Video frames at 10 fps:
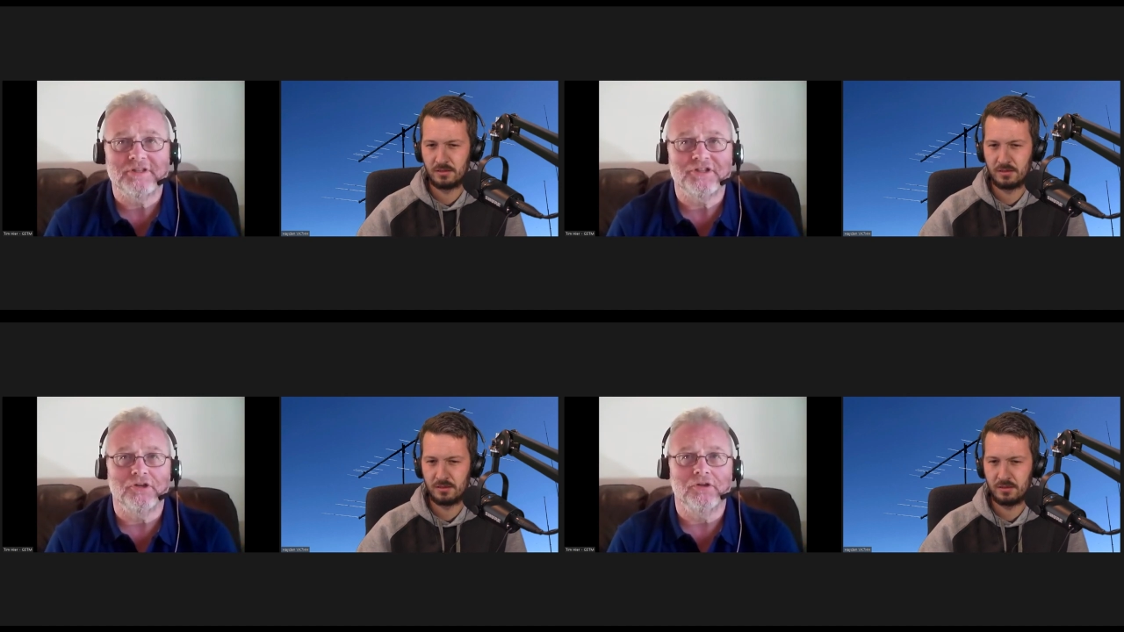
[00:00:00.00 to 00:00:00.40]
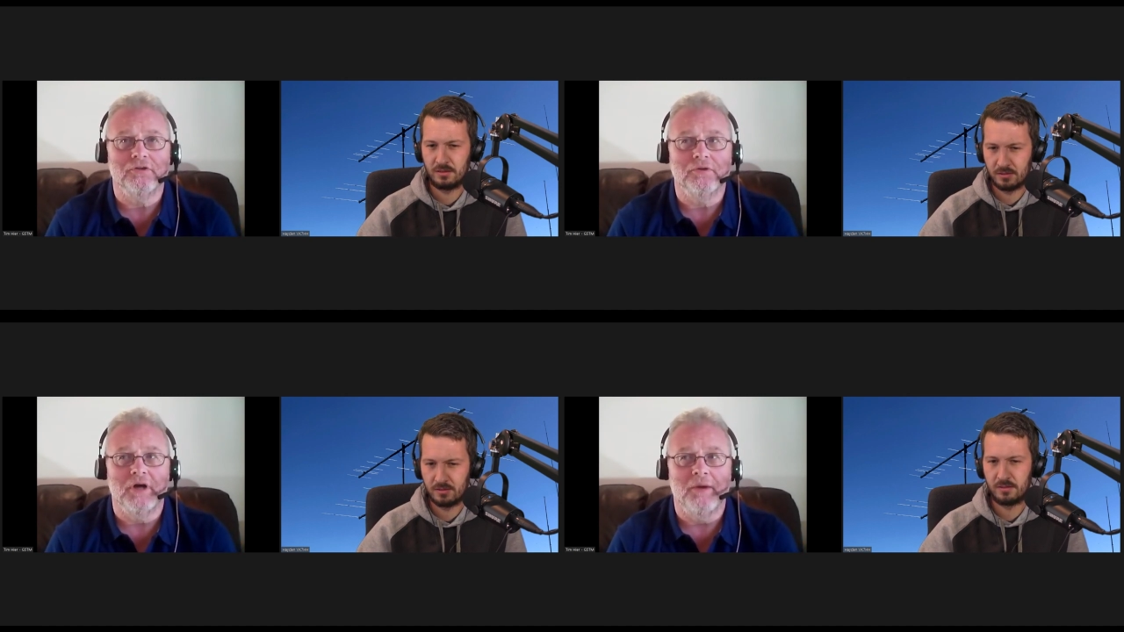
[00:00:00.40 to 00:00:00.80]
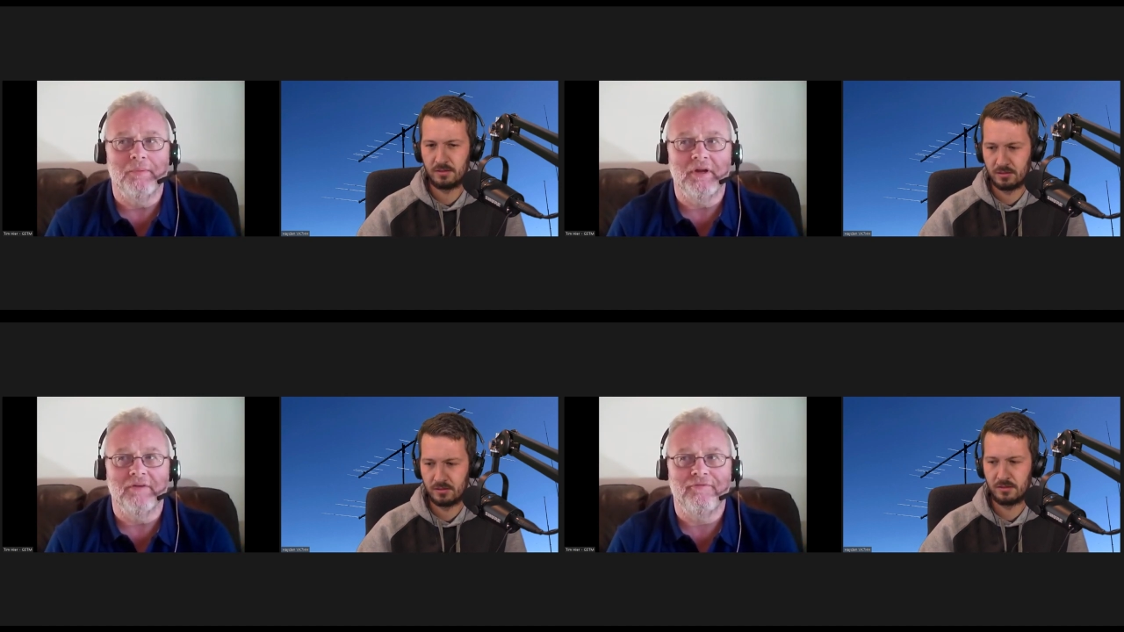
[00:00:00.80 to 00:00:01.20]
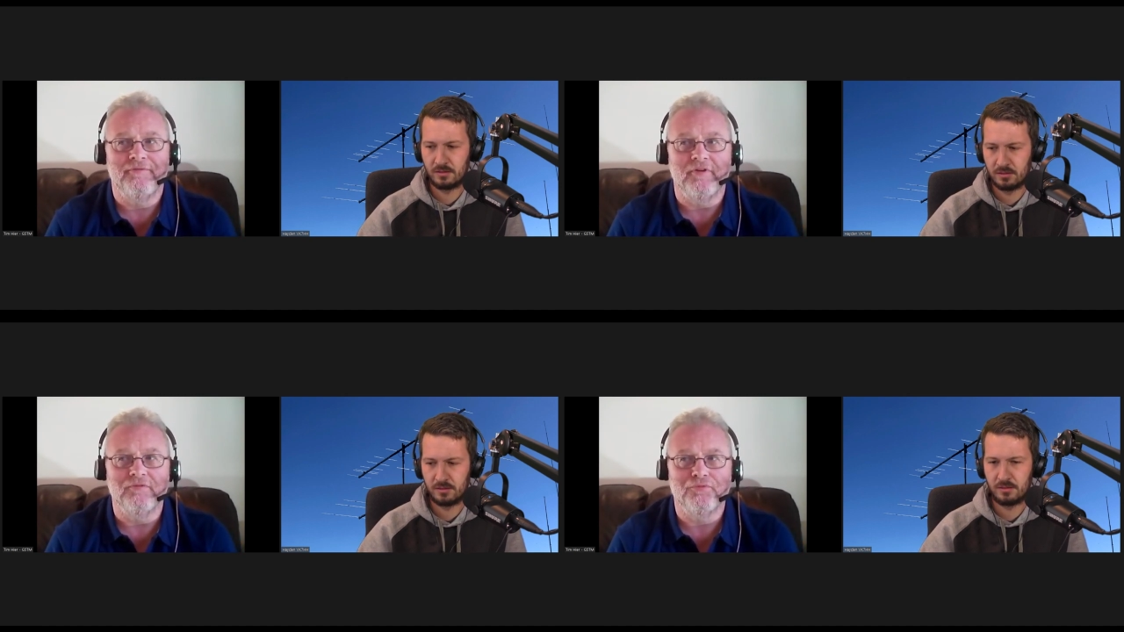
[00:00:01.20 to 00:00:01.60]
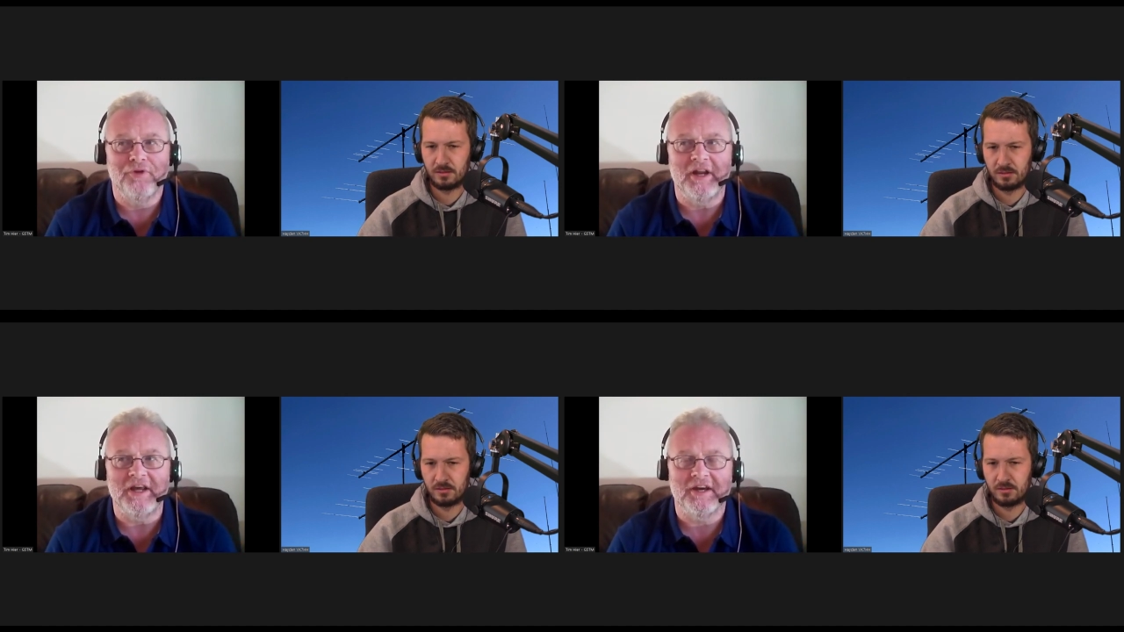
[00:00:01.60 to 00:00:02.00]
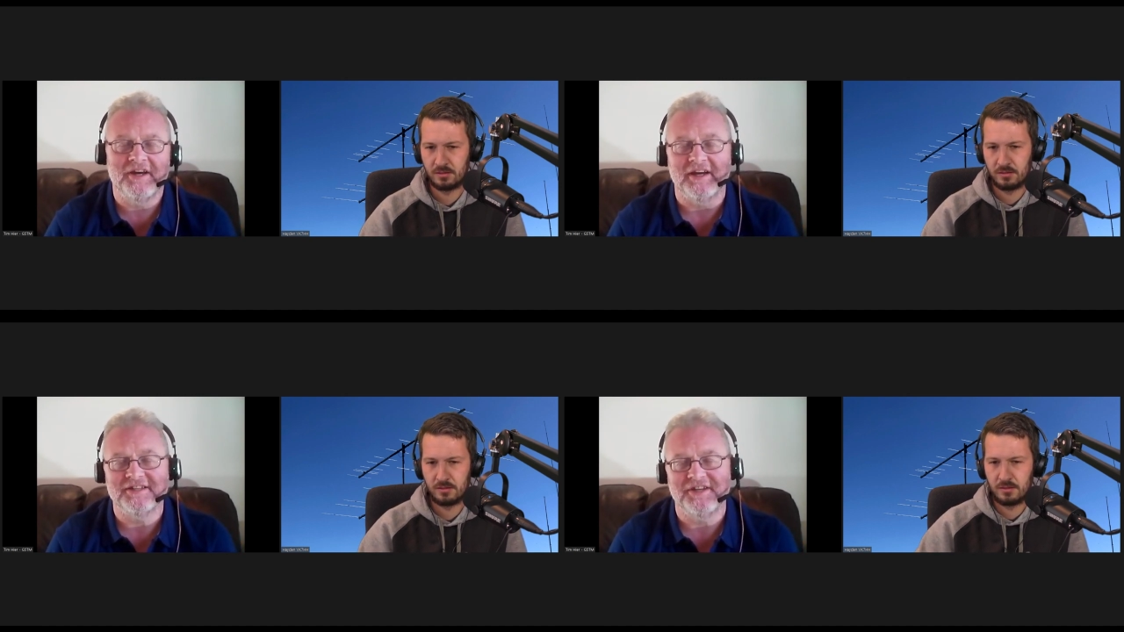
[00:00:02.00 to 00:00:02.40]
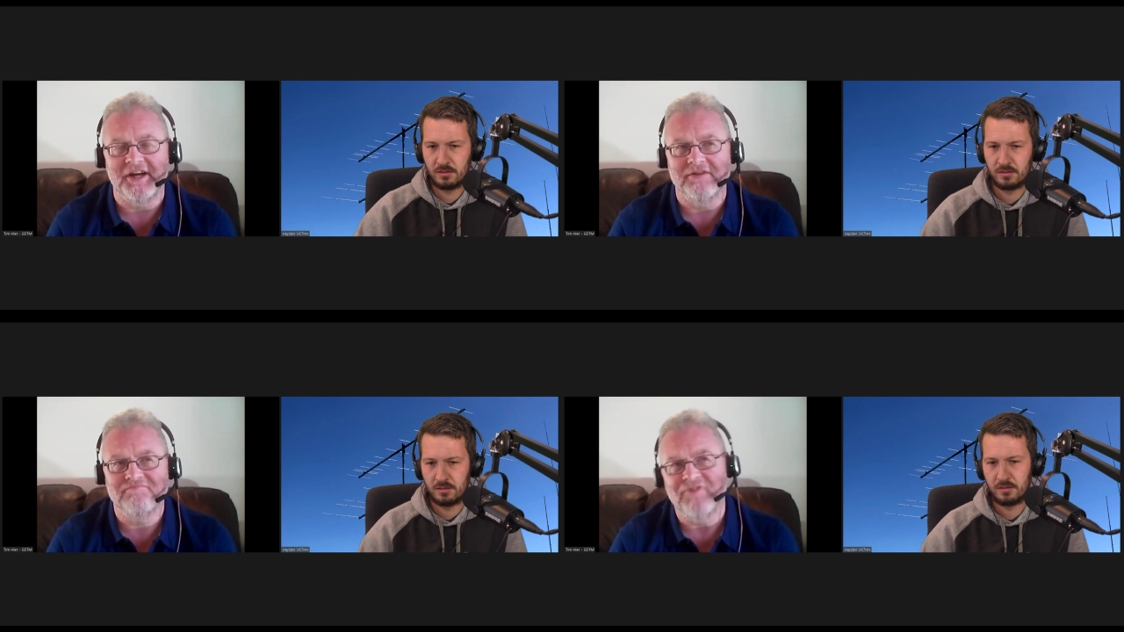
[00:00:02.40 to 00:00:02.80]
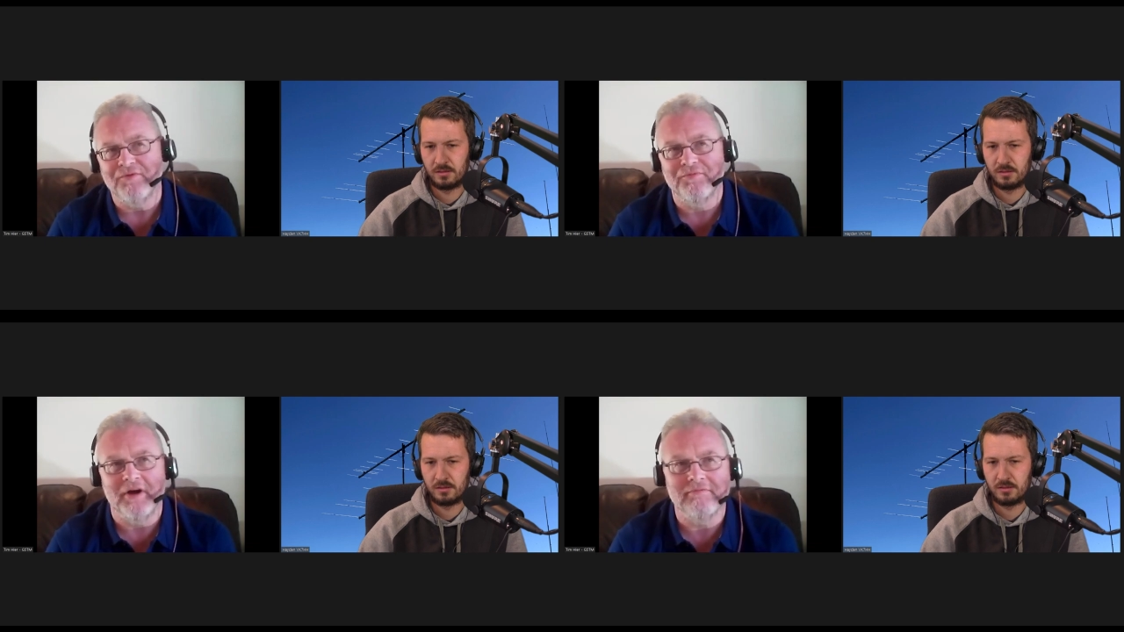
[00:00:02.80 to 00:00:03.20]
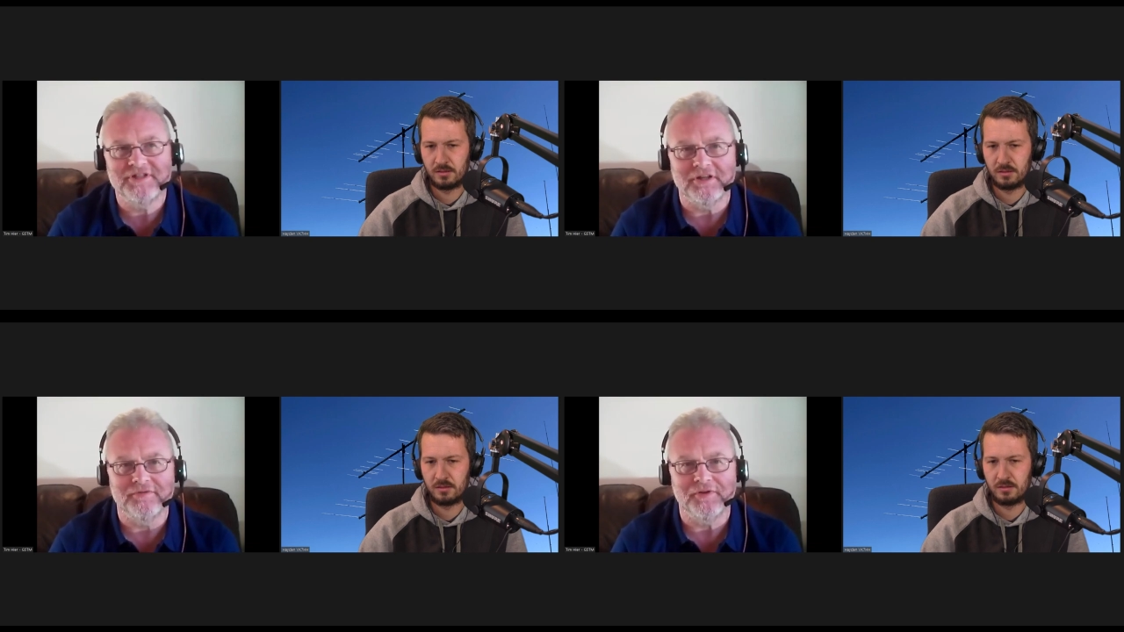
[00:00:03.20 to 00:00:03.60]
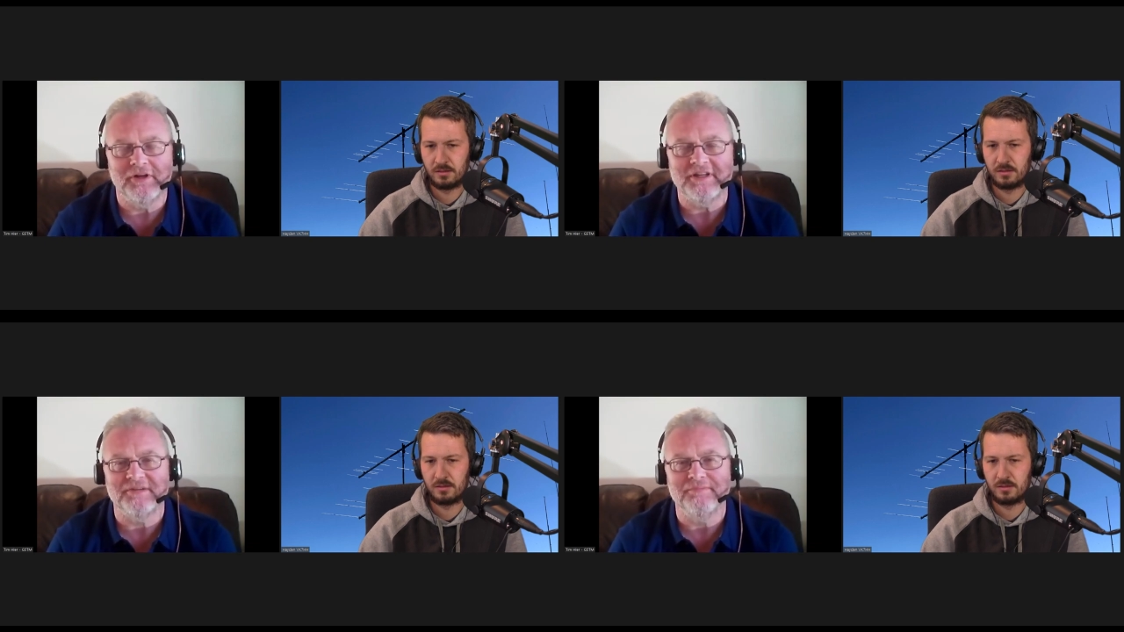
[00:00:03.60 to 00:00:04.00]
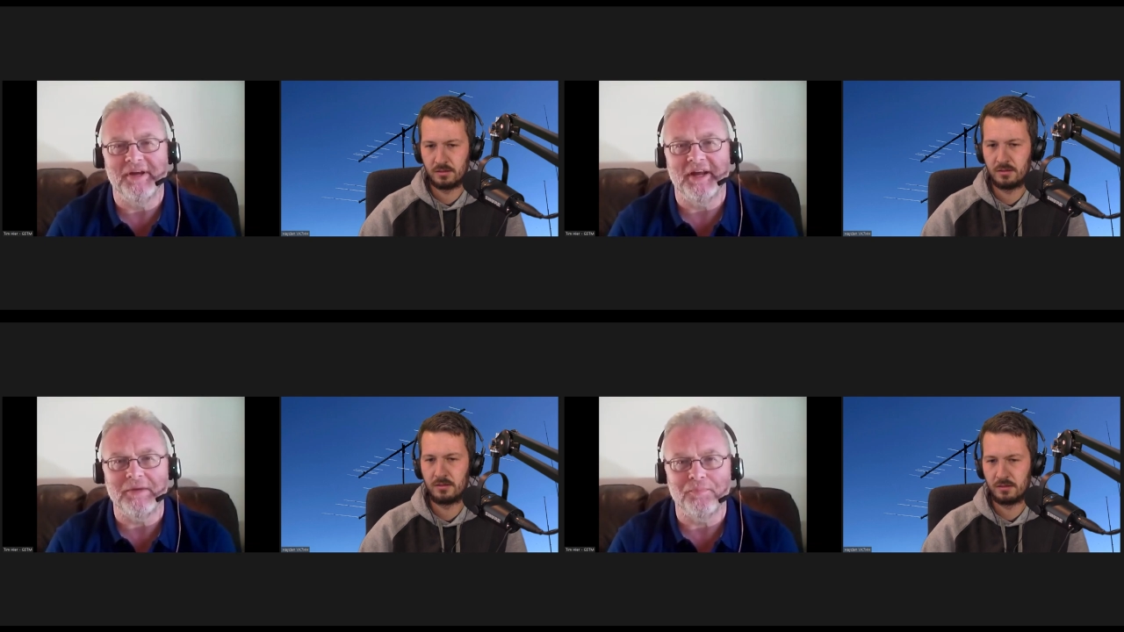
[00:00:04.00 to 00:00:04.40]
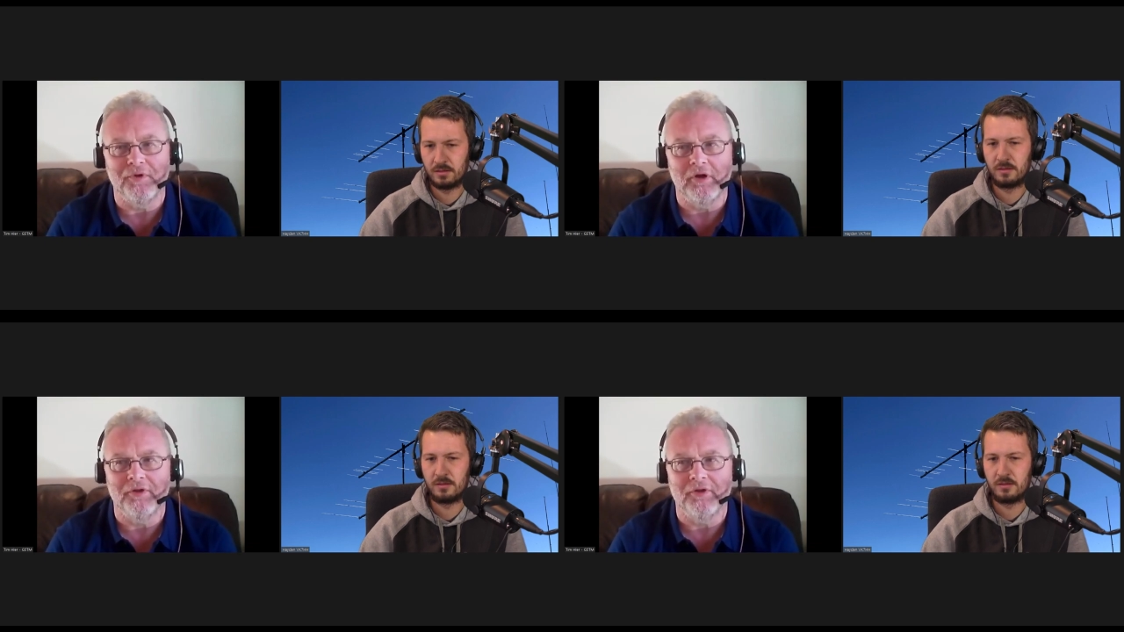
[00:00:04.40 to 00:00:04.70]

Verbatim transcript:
Speaker 1: So I mean, if really it kicks in around sort of early to mid-April,